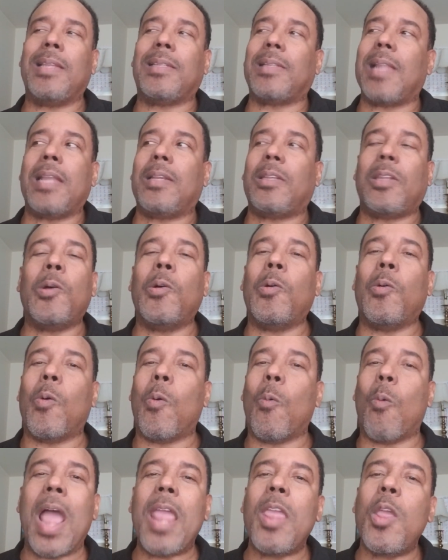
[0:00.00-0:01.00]
He's like, dude,
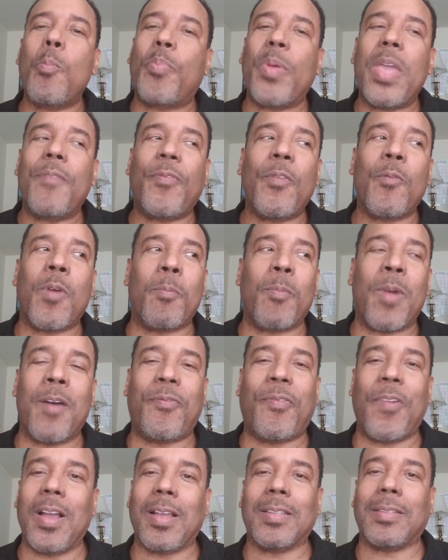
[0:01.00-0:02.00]
why you beefing with
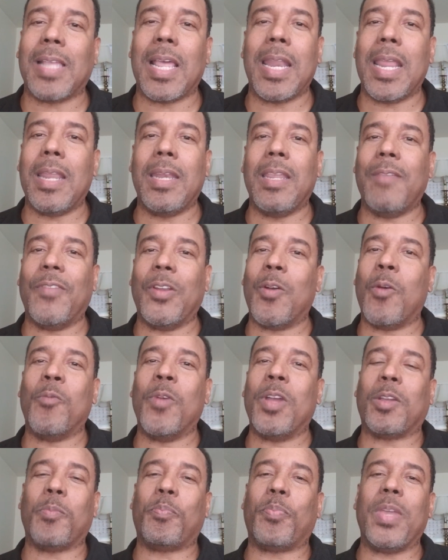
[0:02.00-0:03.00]
motherfuckers that ain't even on
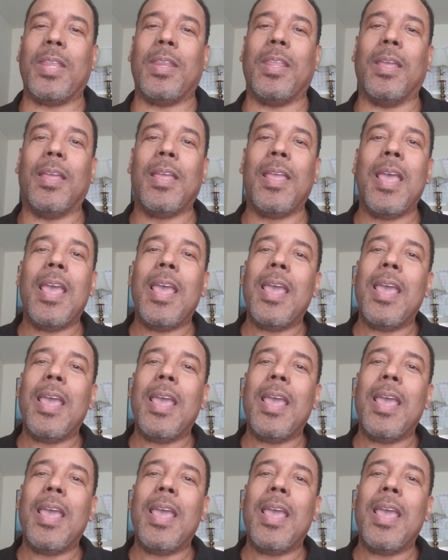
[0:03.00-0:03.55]
Wikipedia?